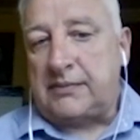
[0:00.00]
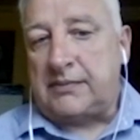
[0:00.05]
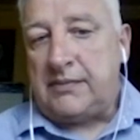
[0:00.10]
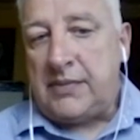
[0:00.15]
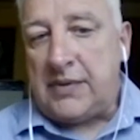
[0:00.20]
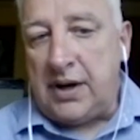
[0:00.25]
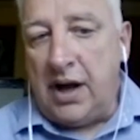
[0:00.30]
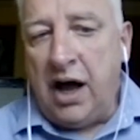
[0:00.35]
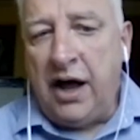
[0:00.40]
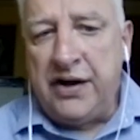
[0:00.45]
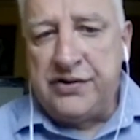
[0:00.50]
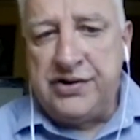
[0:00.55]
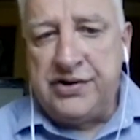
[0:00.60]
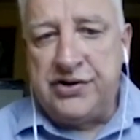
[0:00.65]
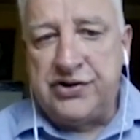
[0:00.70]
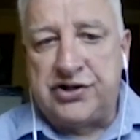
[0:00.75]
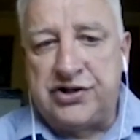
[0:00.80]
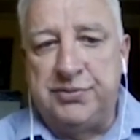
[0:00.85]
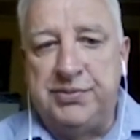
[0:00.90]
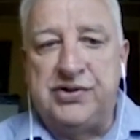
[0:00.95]
Are those
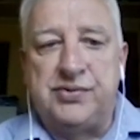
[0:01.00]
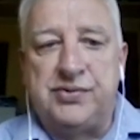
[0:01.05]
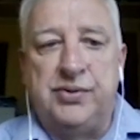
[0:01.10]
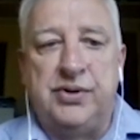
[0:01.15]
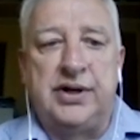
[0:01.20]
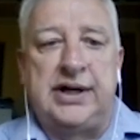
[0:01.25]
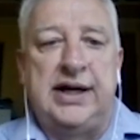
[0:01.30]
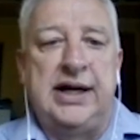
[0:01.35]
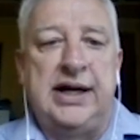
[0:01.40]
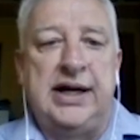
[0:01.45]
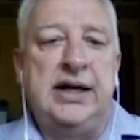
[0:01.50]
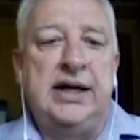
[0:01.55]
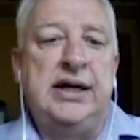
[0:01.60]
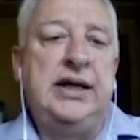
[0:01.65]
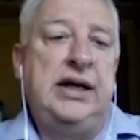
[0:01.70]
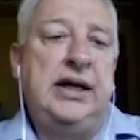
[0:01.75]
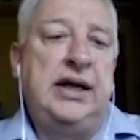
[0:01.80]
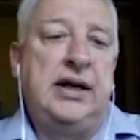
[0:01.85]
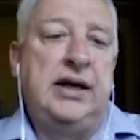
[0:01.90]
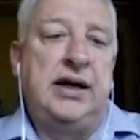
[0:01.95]
instruments working?
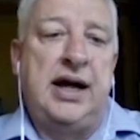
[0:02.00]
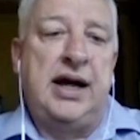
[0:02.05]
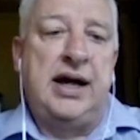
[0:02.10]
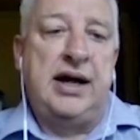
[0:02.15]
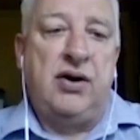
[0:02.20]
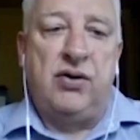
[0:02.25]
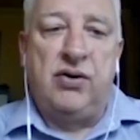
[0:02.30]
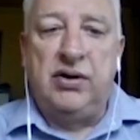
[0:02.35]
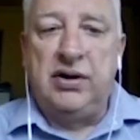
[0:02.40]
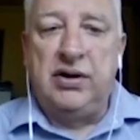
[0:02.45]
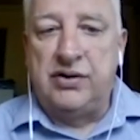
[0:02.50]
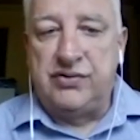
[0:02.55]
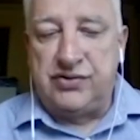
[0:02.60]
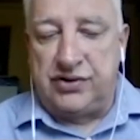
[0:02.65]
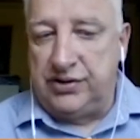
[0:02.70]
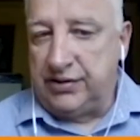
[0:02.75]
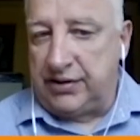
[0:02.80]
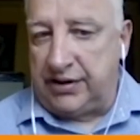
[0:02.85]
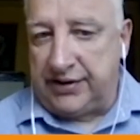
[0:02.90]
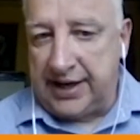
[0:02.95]
All those
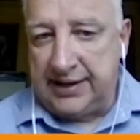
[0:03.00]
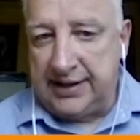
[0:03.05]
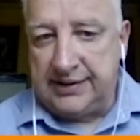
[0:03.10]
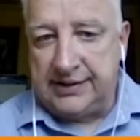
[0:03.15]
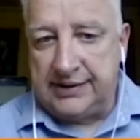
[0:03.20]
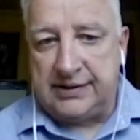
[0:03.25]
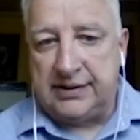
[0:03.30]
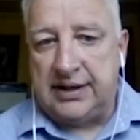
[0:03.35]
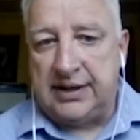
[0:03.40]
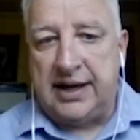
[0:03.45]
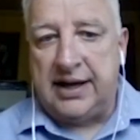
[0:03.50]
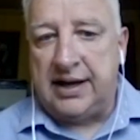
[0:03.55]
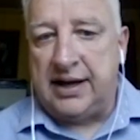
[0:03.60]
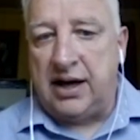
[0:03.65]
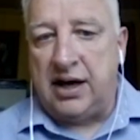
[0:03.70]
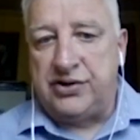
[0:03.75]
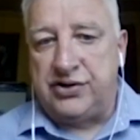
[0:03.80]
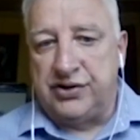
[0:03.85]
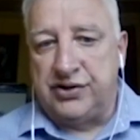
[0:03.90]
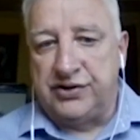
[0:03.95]
good things
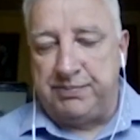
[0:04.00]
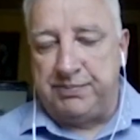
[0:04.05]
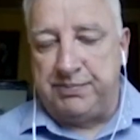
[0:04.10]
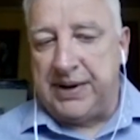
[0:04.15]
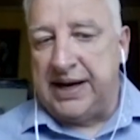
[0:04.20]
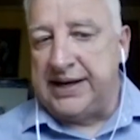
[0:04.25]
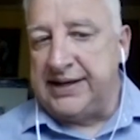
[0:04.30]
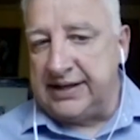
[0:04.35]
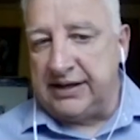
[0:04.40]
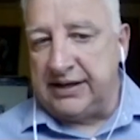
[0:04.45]
are just basic